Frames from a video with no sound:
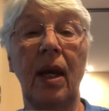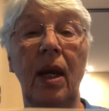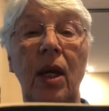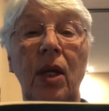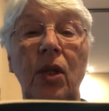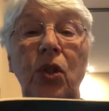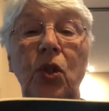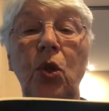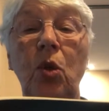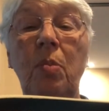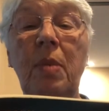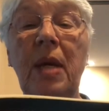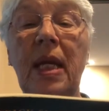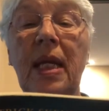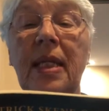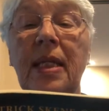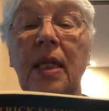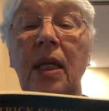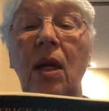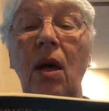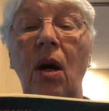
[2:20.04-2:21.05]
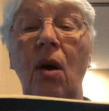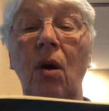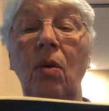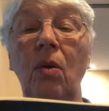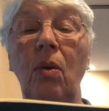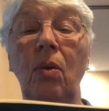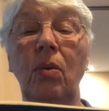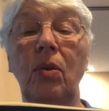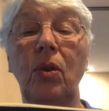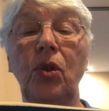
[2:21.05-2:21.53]
2 minutes
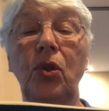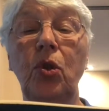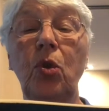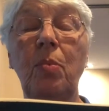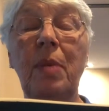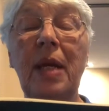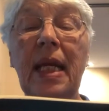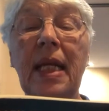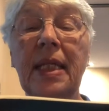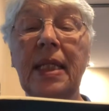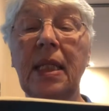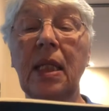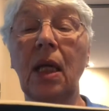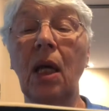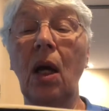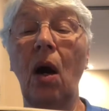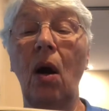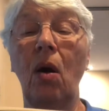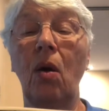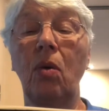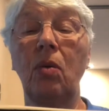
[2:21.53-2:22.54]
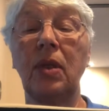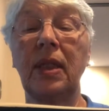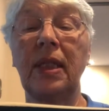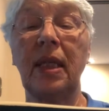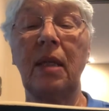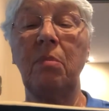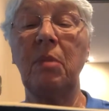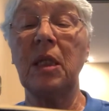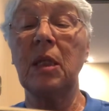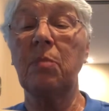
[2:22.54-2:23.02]
ago, 2 minutes to go,
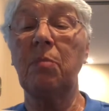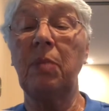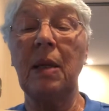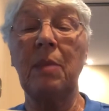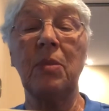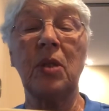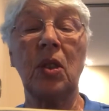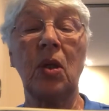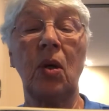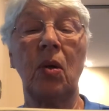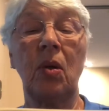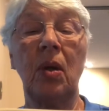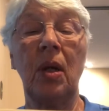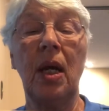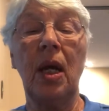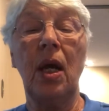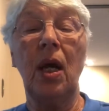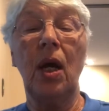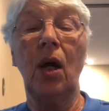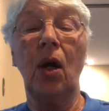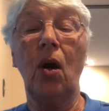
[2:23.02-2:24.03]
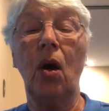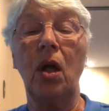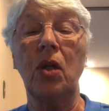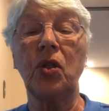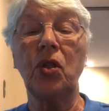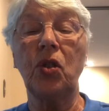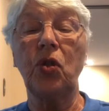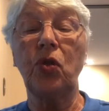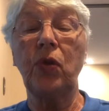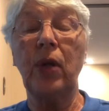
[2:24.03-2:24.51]
said Miss Plimsoll.
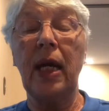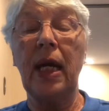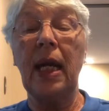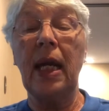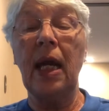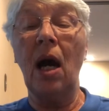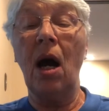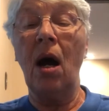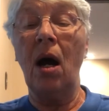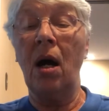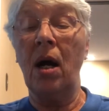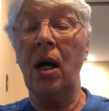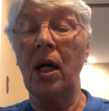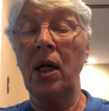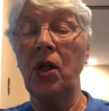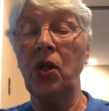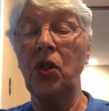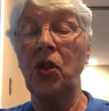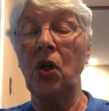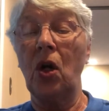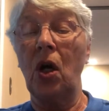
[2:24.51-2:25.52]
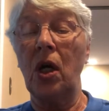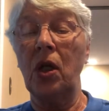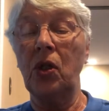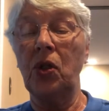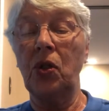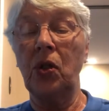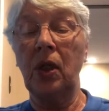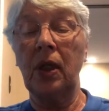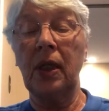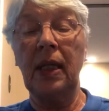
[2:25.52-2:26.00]
Concentrating hard, John
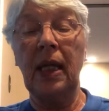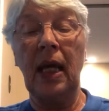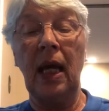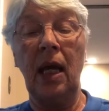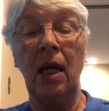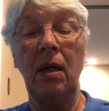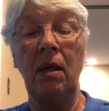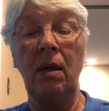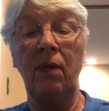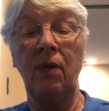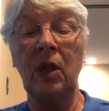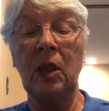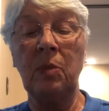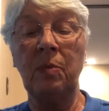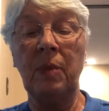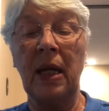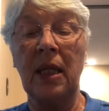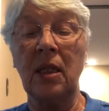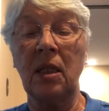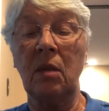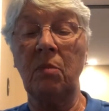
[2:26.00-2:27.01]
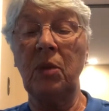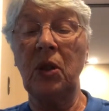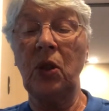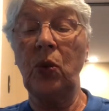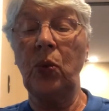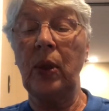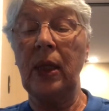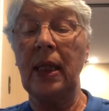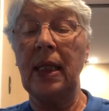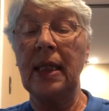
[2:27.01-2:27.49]
took the end of his pencil
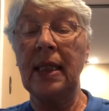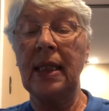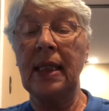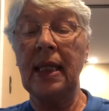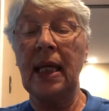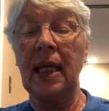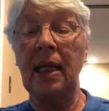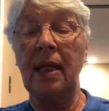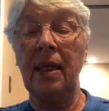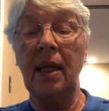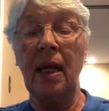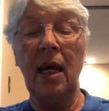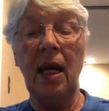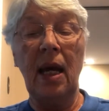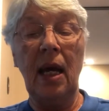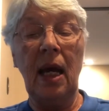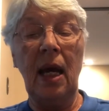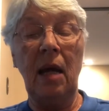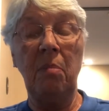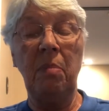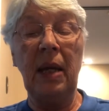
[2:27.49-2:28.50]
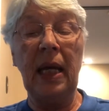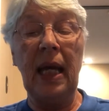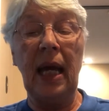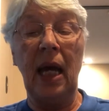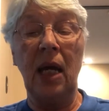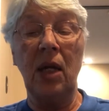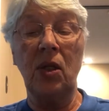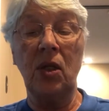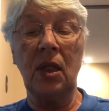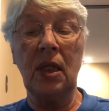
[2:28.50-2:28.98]
between his teeth and
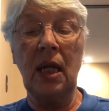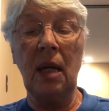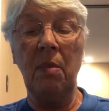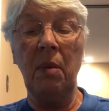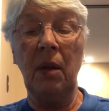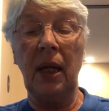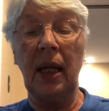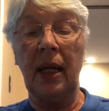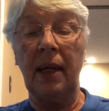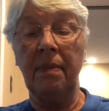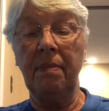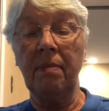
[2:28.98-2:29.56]
began to nibble it.